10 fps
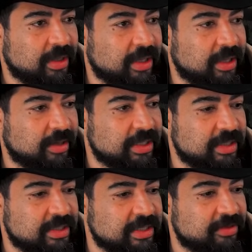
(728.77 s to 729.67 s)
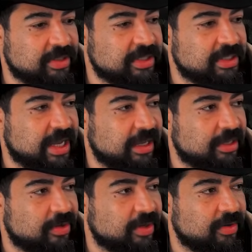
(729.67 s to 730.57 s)
And get the decreased
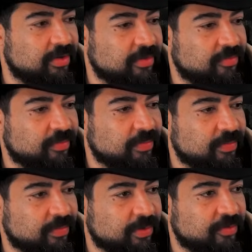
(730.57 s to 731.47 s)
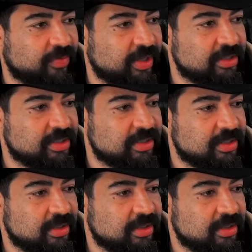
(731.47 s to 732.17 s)
attack going. Perfect.